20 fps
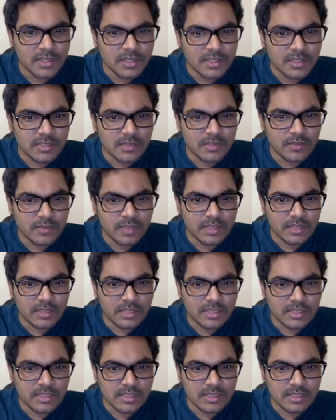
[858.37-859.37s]
So we can
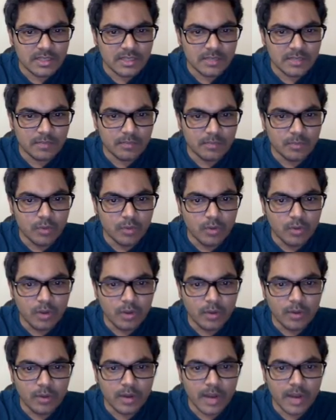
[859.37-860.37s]
just move
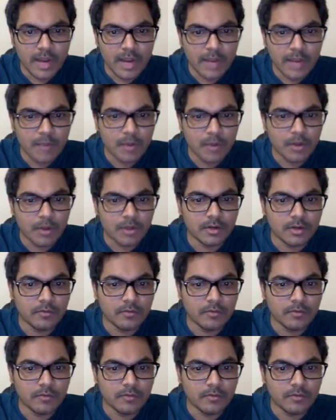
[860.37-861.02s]
our high pointer.